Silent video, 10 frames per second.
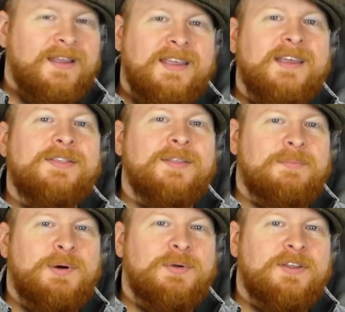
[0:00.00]
get the
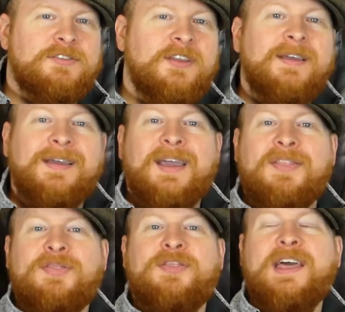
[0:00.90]
bonus,
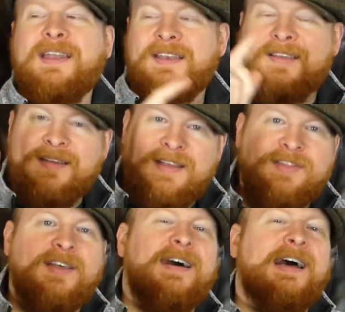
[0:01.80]
and then
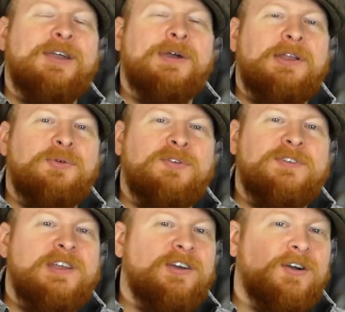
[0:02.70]
get the higher annual
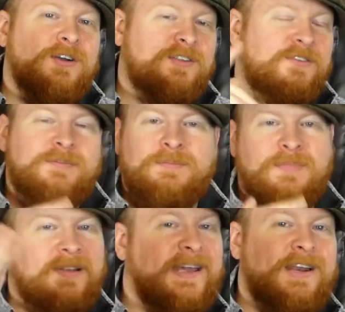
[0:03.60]
fee cards
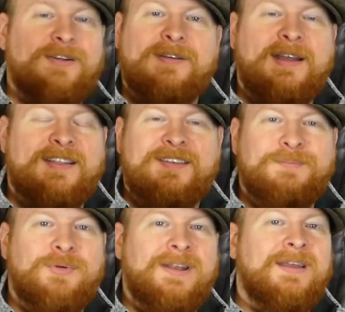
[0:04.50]
later at
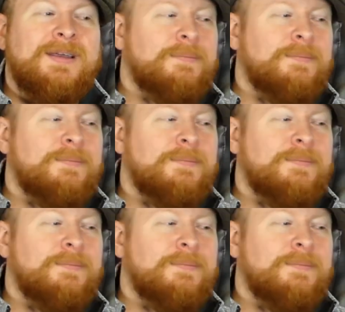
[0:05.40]
some point.